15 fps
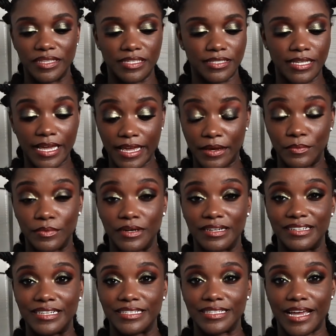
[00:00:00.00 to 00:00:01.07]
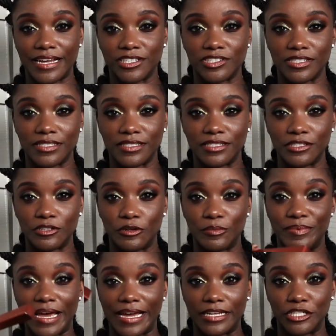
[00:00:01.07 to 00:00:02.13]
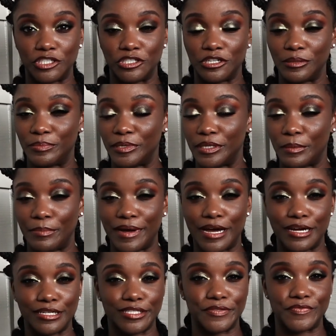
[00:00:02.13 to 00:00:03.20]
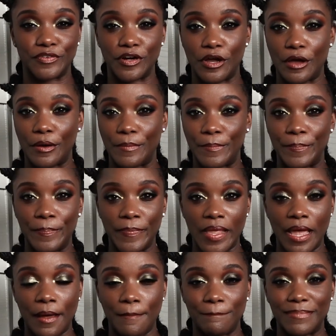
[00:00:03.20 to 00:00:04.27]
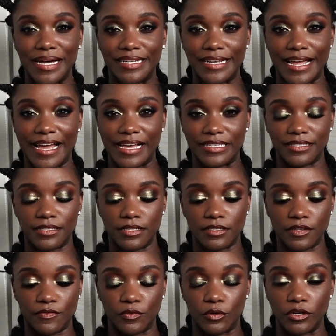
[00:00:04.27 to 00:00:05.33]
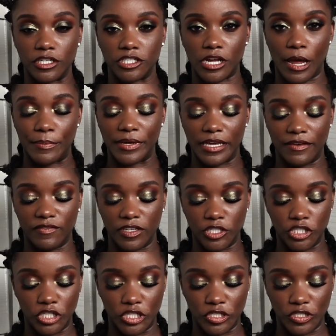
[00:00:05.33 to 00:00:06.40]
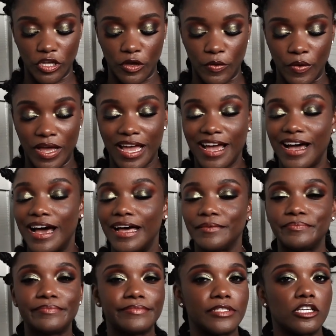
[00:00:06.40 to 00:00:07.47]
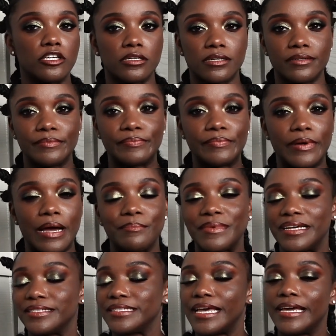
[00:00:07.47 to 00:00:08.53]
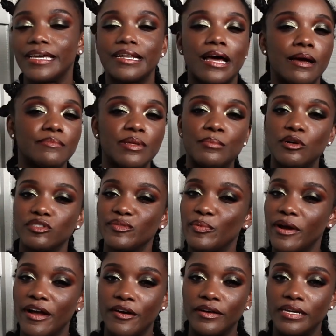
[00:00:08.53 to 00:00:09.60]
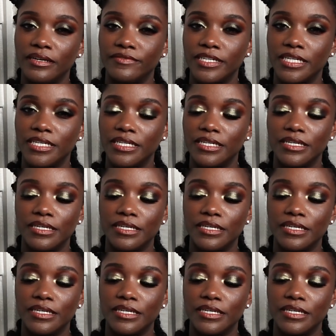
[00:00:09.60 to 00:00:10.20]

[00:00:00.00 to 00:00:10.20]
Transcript: the second one is actually still packaged up in the box from my last Sephora shopping adventure. So look, I'm not saying I'm the most proud of it,